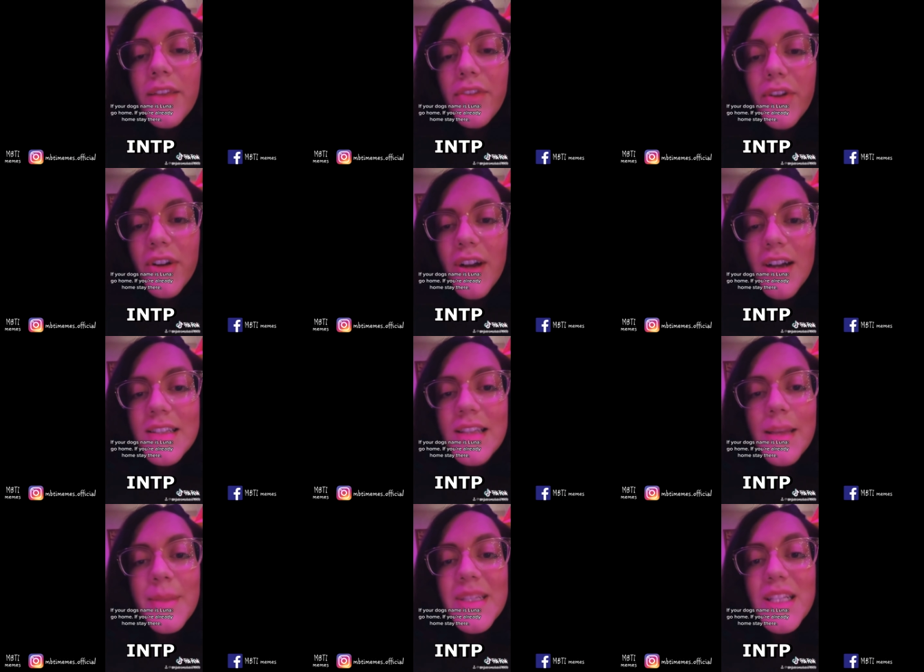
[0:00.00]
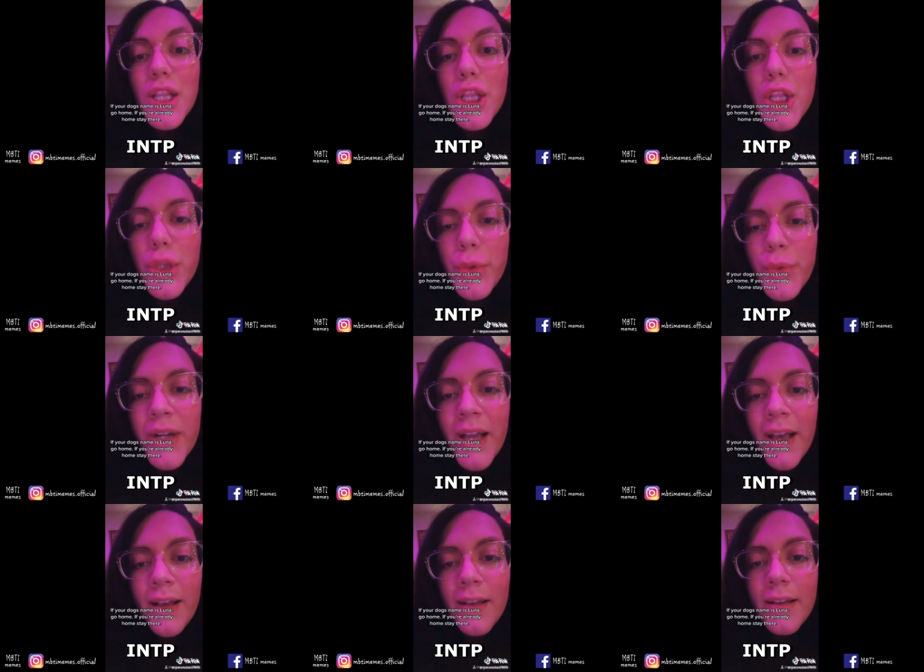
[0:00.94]
your dog's name is
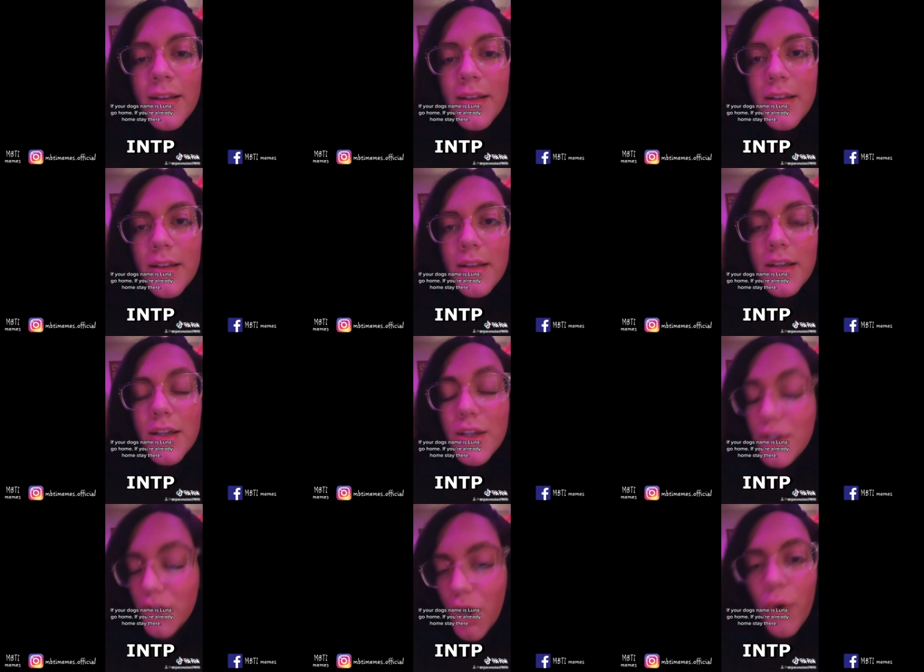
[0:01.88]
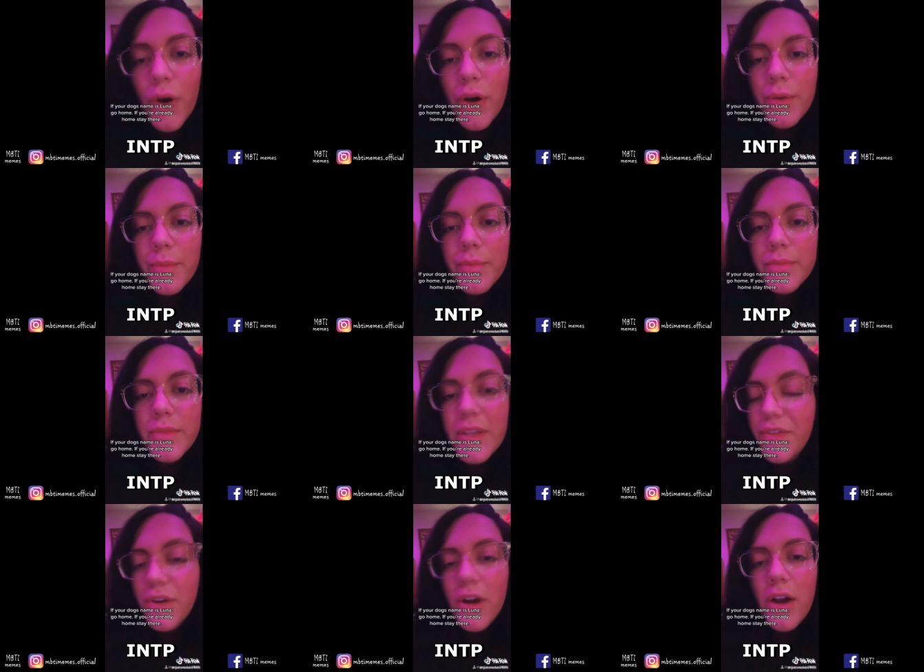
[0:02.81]
Luna, go home. If
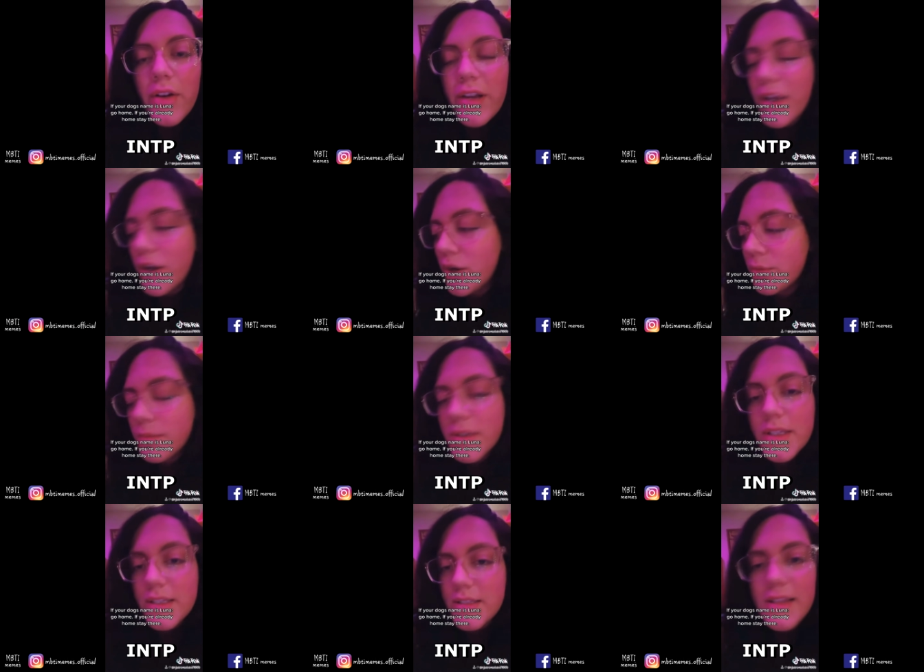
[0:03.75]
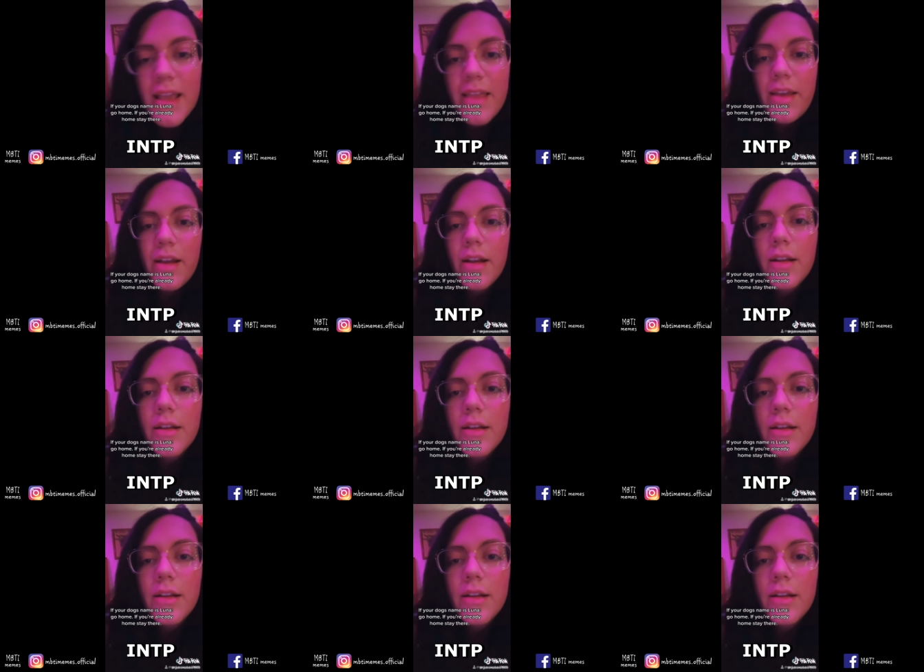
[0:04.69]
you're already home, stay there.